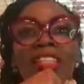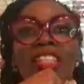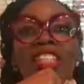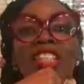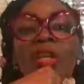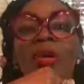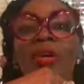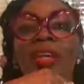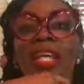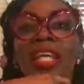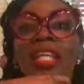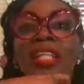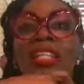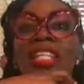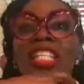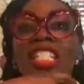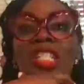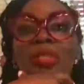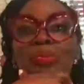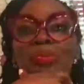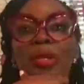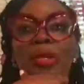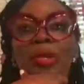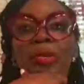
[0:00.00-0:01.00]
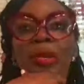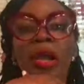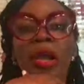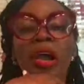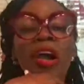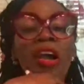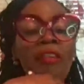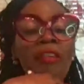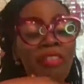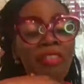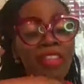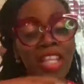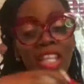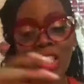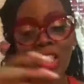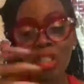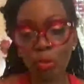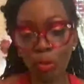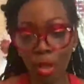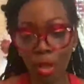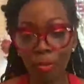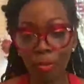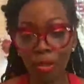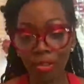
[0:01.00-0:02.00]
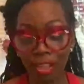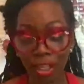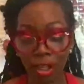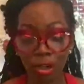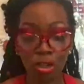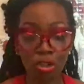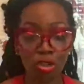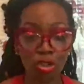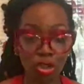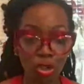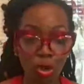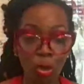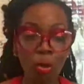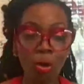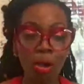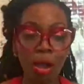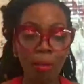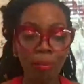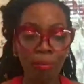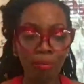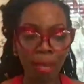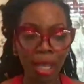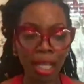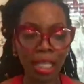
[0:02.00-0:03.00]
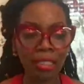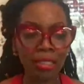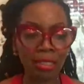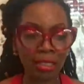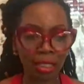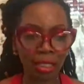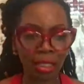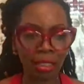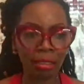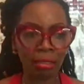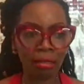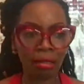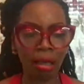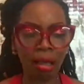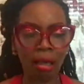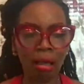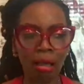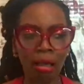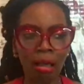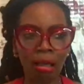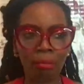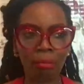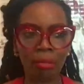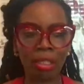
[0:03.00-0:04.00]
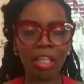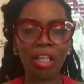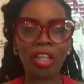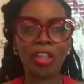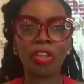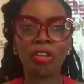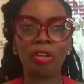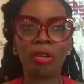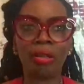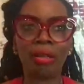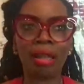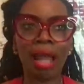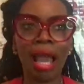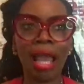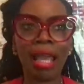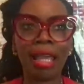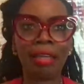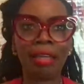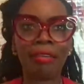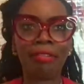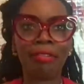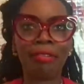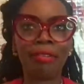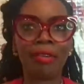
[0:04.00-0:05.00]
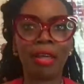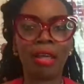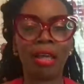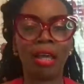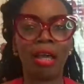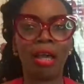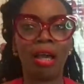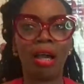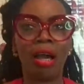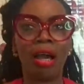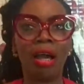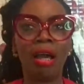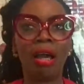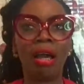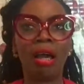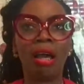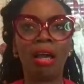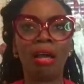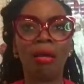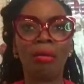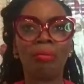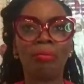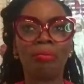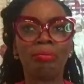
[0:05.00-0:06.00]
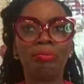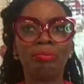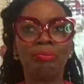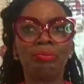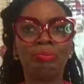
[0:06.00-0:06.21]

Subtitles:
So in the spirit of these women that are so amazing in your life, what